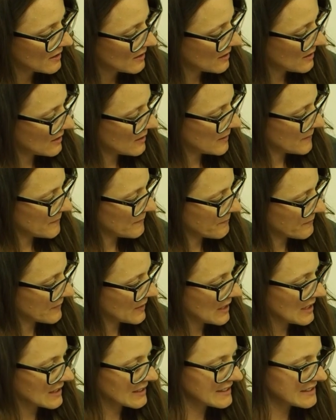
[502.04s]

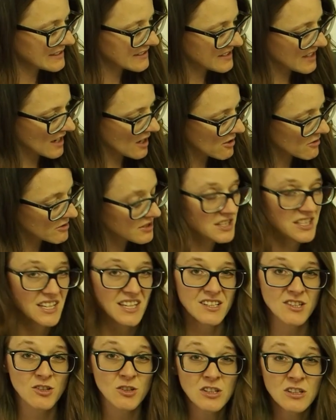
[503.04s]
At least the
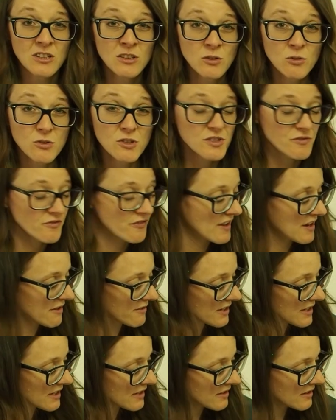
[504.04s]
outside looks
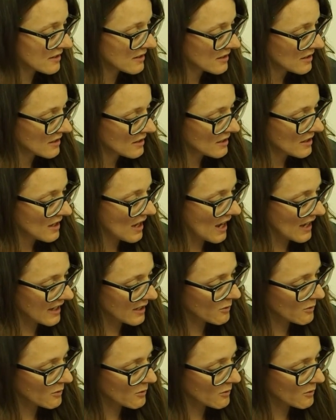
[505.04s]
very high